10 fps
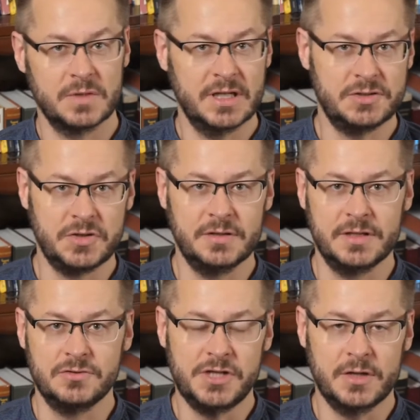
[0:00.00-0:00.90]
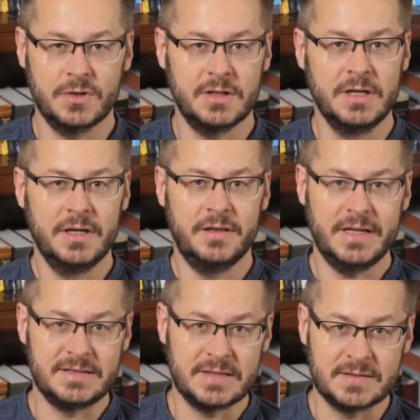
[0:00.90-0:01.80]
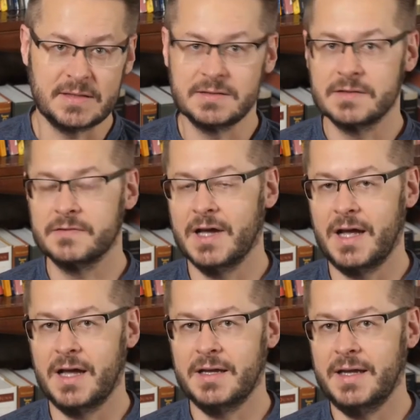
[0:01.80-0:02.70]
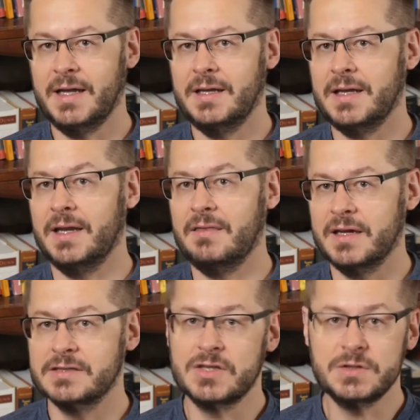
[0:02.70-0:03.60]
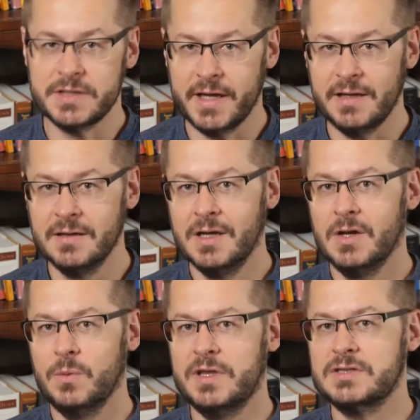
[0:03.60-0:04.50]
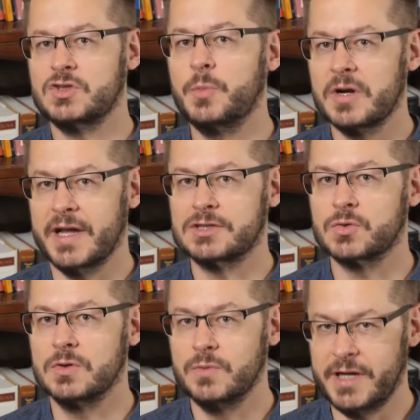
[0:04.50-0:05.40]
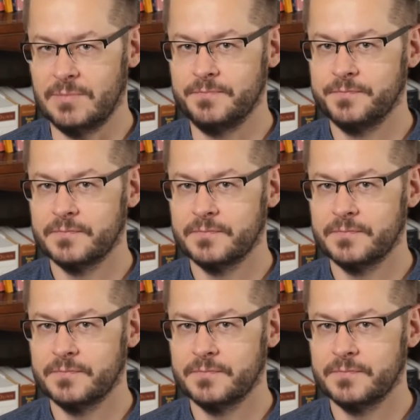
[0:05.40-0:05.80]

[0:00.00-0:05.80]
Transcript: religion in general, the existence of God, and anything associated with a supernatural realm.